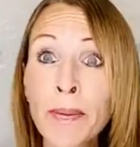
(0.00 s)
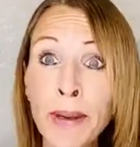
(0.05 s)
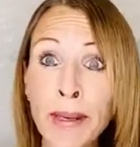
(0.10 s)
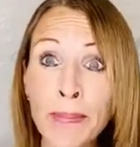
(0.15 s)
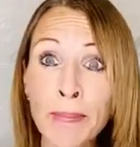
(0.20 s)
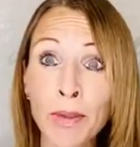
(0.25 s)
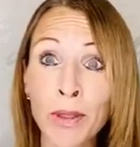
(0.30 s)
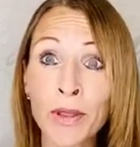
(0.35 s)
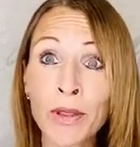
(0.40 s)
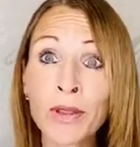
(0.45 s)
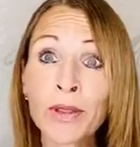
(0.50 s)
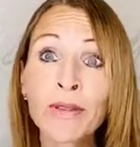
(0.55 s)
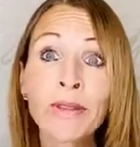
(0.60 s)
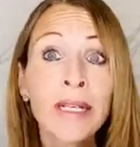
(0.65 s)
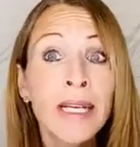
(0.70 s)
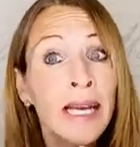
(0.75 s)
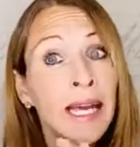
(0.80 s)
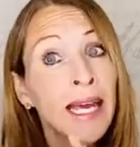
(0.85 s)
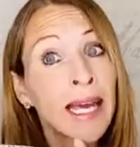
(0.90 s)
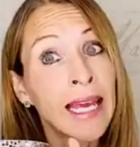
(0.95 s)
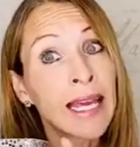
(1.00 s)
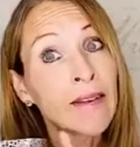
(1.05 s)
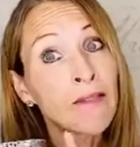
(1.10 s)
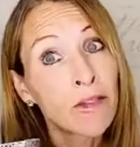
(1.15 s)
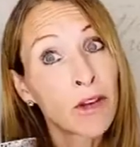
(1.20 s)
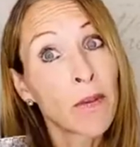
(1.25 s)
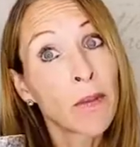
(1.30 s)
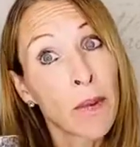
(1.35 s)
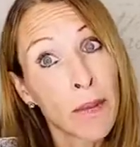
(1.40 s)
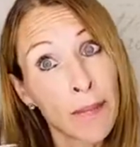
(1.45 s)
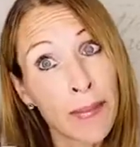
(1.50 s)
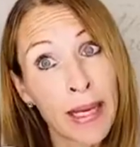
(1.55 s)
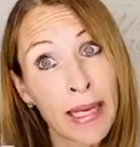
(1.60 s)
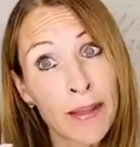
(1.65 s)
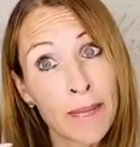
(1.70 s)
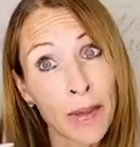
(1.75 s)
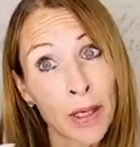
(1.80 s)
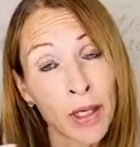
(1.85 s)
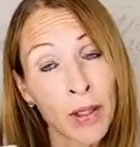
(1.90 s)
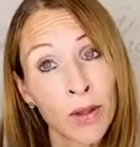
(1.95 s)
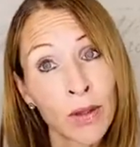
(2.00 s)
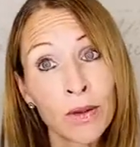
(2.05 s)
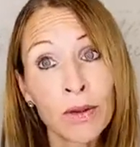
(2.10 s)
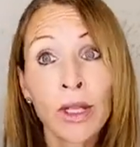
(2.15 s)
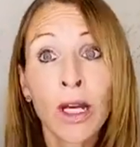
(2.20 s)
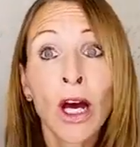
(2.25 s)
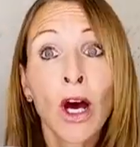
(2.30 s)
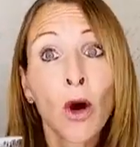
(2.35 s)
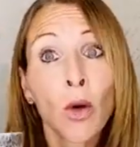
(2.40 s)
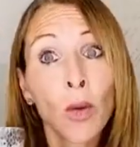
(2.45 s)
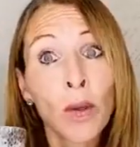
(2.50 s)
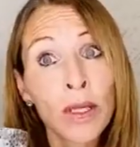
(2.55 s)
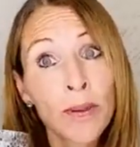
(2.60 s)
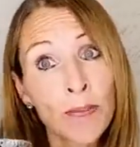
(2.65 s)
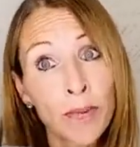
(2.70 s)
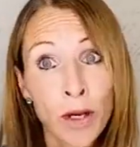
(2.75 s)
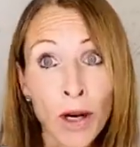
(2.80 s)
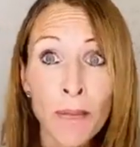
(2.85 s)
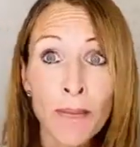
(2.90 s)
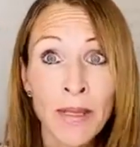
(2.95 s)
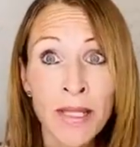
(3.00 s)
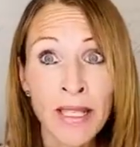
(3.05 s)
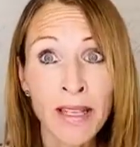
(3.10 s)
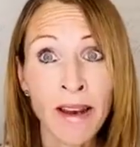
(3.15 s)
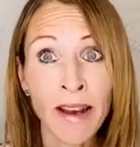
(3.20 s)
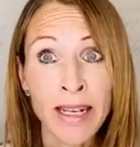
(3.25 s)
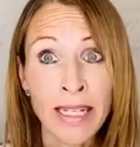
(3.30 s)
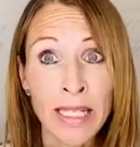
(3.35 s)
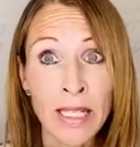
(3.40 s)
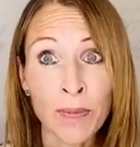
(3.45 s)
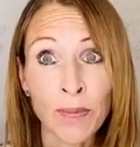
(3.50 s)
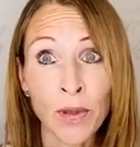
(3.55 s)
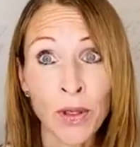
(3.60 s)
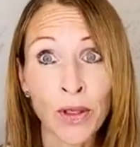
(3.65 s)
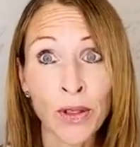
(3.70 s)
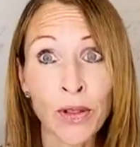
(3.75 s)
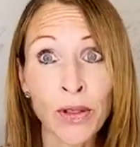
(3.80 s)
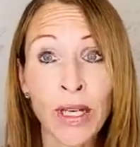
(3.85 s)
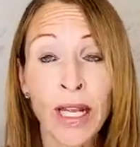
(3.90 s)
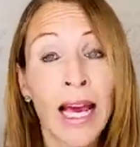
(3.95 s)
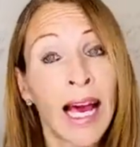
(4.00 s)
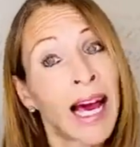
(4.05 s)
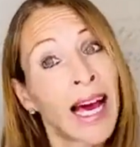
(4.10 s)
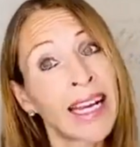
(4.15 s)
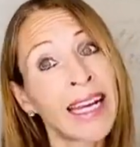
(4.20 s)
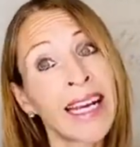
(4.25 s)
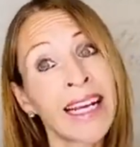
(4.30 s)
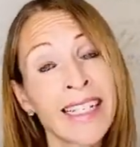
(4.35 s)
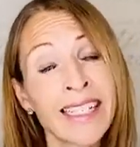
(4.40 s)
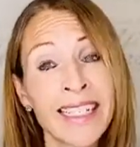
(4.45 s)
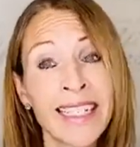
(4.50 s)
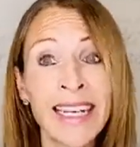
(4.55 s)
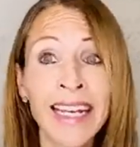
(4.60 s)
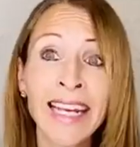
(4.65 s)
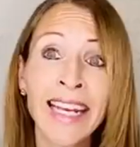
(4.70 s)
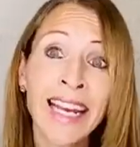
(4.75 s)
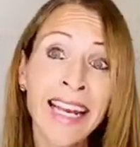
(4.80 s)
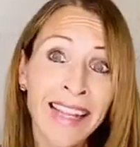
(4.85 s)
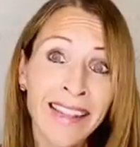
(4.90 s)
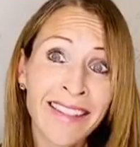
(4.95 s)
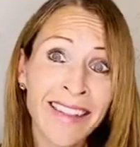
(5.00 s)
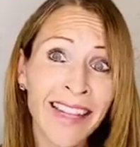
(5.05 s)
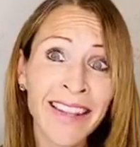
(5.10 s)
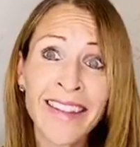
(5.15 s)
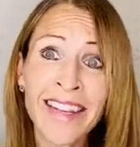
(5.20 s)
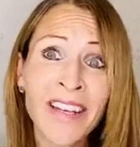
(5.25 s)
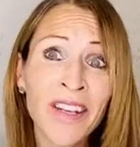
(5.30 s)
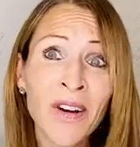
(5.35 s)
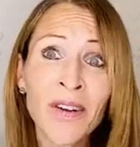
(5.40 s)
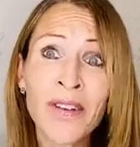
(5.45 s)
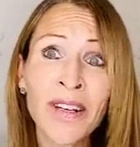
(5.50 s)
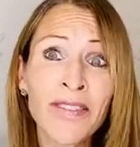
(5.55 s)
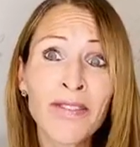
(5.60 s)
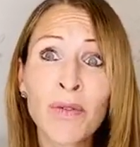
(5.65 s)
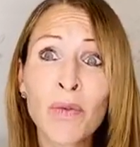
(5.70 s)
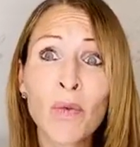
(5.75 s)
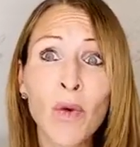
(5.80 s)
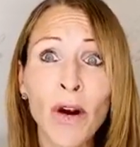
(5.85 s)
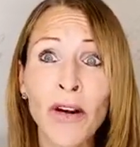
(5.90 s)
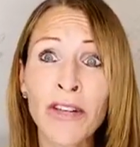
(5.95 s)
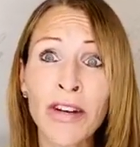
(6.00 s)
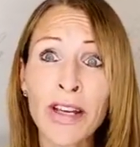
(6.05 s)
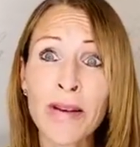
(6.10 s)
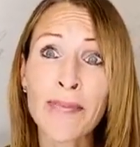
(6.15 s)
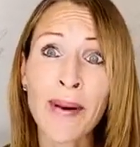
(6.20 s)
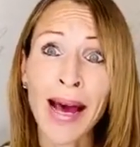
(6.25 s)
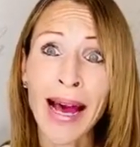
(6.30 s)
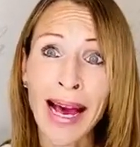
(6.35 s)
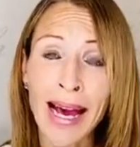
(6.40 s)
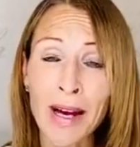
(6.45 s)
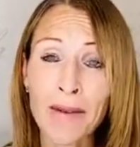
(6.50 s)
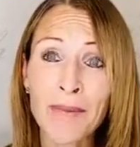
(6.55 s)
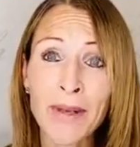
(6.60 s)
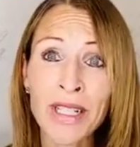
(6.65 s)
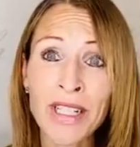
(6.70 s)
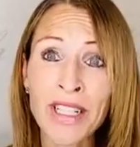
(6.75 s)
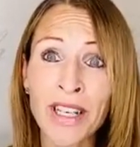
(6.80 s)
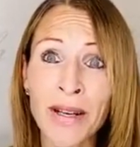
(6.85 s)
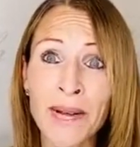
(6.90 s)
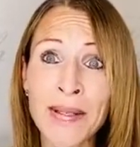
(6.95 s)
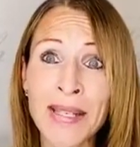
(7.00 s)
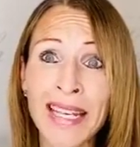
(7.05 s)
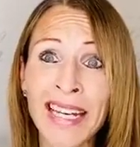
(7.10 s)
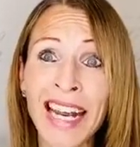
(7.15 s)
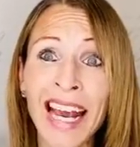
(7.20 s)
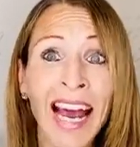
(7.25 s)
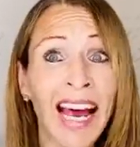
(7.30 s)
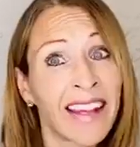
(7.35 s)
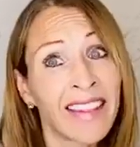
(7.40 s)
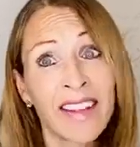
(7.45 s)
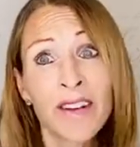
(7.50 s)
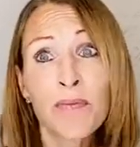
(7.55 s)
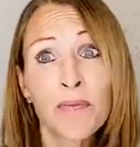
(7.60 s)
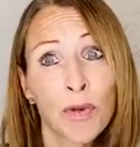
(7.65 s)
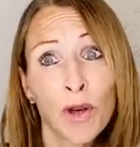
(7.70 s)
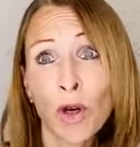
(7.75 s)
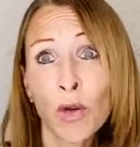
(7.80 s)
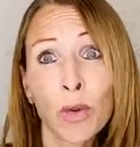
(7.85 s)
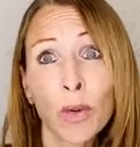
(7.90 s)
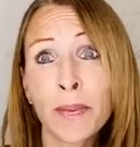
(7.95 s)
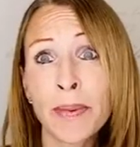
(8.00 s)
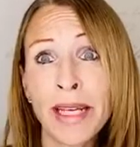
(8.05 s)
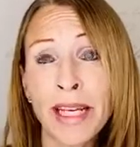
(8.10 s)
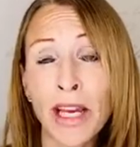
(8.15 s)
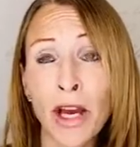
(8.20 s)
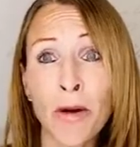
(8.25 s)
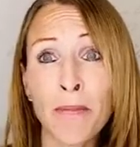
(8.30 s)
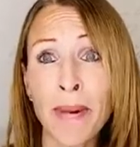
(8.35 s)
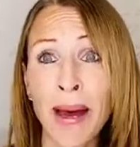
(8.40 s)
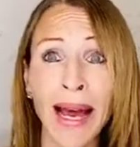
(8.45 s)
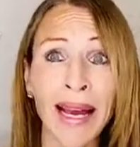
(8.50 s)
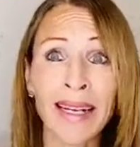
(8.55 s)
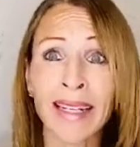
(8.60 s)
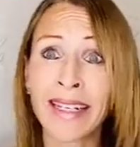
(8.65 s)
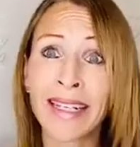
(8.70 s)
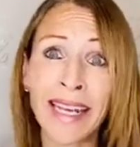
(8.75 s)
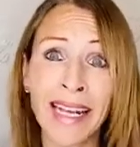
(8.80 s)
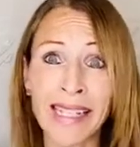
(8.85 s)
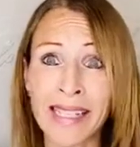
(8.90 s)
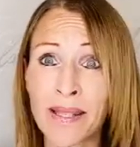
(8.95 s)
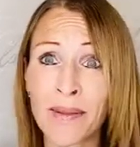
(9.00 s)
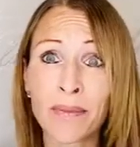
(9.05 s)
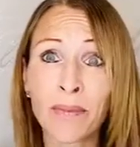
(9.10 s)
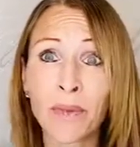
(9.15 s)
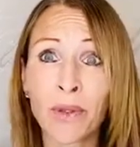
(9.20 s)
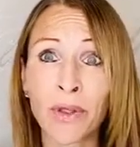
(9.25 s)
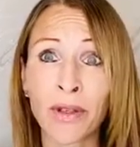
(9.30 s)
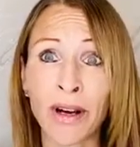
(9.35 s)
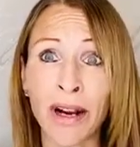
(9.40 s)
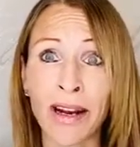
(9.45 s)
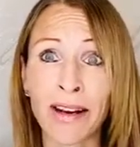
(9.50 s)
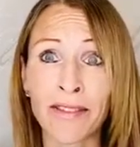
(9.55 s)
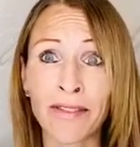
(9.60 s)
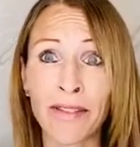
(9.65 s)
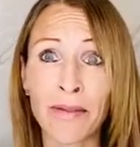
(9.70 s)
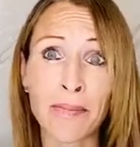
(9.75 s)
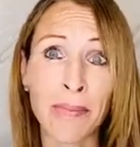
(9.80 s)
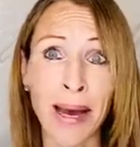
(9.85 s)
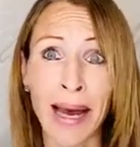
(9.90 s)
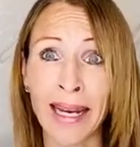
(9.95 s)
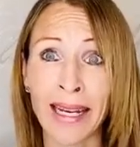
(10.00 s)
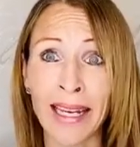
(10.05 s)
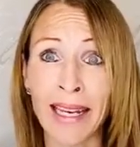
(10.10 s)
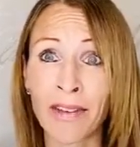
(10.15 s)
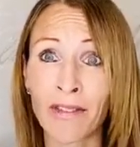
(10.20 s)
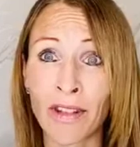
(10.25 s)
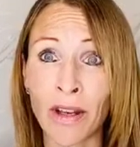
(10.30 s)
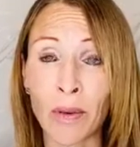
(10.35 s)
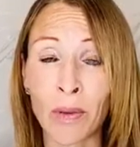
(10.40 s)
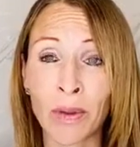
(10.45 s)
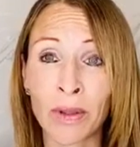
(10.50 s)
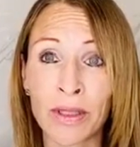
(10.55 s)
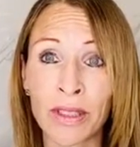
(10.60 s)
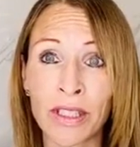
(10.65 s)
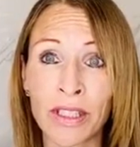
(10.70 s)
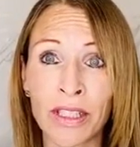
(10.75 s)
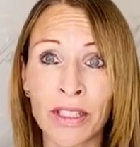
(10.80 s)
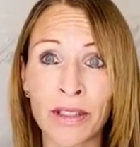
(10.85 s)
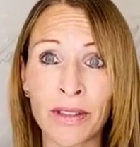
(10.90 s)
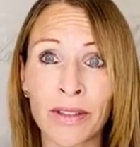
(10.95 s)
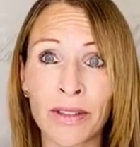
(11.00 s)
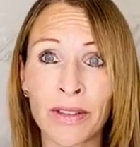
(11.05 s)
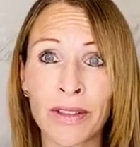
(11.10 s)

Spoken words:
people eat from a bigger bowl with a proper size spoon, and actually then they don't even worry about how much goes in it, and they'll probably go back and get some more out of the packet if they want to.